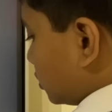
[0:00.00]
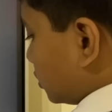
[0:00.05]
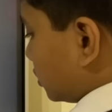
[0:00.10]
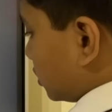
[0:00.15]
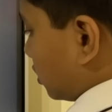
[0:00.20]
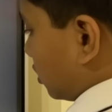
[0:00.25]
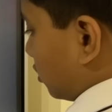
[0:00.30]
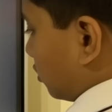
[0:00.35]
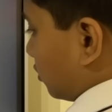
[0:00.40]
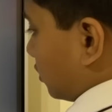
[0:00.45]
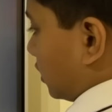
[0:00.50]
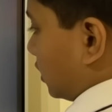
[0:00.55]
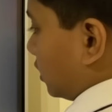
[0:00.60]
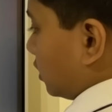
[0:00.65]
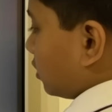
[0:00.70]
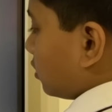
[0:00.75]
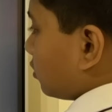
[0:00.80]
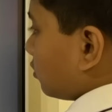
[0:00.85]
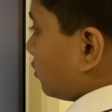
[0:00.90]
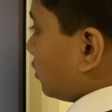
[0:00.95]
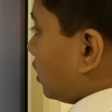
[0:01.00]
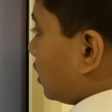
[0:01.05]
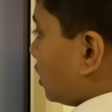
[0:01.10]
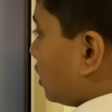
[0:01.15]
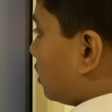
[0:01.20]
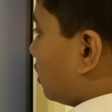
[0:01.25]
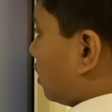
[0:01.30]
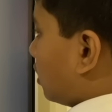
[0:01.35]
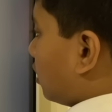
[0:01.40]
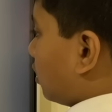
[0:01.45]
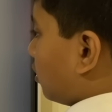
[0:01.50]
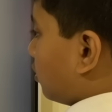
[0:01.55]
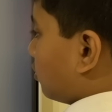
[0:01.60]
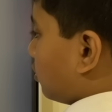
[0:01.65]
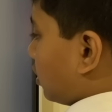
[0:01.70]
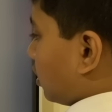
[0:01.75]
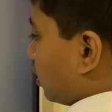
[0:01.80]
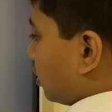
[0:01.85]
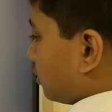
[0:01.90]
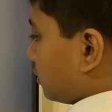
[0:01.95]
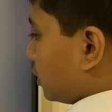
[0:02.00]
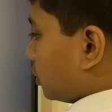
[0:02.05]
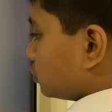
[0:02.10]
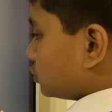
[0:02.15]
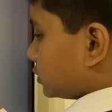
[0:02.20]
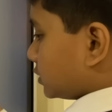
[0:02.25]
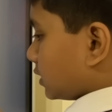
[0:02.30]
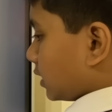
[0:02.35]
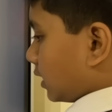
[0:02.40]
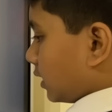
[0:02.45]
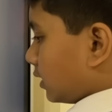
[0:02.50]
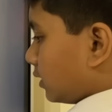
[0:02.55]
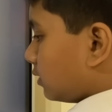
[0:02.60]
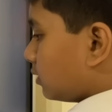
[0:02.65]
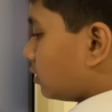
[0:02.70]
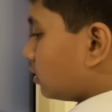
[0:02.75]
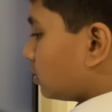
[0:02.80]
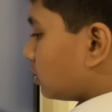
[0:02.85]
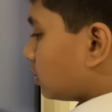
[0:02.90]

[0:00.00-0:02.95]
So here we go, almost done.